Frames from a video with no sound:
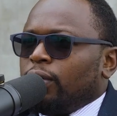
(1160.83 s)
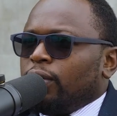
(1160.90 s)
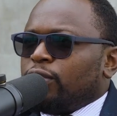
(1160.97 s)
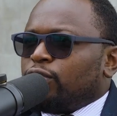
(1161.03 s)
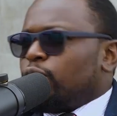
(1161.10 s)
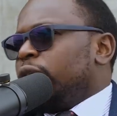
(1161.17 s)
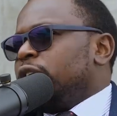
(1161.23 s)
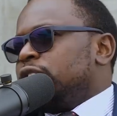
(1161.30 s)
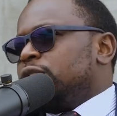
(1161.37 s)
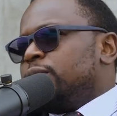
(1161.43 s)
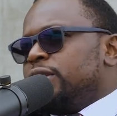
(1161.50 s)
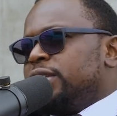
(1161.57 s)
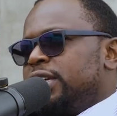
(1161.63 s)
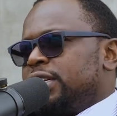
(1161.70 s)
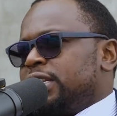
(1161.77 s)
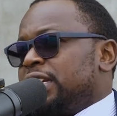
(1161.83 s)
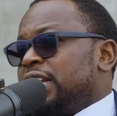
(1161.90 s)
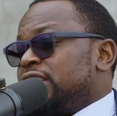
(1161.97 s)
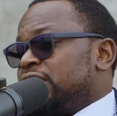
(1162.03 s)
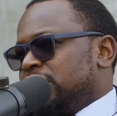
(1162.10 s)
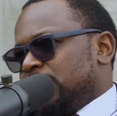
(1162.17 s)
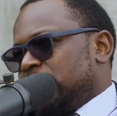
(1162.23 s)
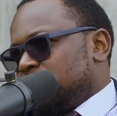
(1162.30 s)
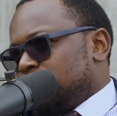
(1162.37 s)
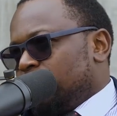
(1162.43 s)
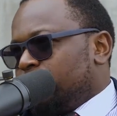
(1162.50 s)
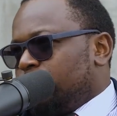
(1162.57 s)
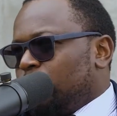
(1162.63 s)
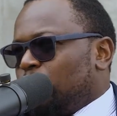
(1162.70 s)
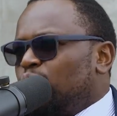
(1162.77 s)
so intimidated and jealous
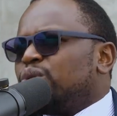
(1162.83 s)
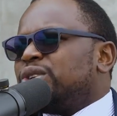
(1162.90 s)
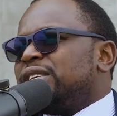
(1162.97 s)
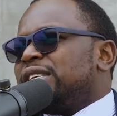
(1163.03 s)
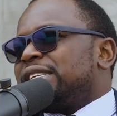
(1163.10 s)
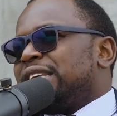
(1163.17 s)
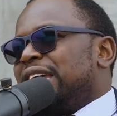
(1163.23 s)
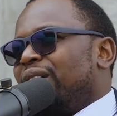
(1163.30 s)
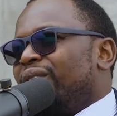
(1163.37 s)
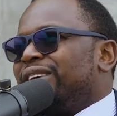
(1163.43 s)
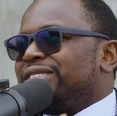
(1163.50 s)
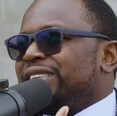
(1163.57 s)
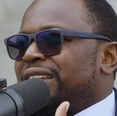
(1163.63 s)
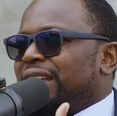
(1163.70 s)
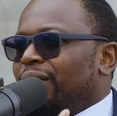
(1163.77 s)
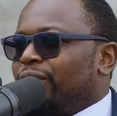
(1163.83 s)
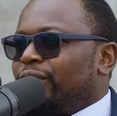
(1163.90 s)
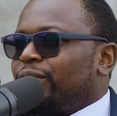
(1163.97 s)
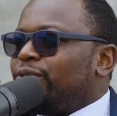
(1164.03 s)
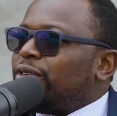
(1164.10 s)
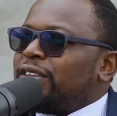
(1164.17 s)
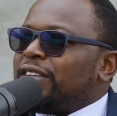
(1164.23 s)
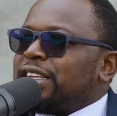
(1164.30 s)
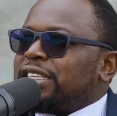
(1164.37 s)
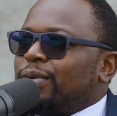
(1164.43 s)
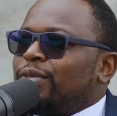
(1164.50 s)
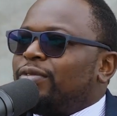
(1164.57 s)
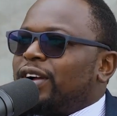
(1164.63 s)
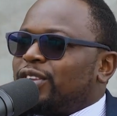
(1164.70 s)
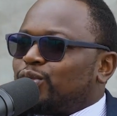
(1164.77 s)
of you. Who's this guy? Where is he coming from? Especially some
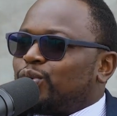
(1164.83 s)
of us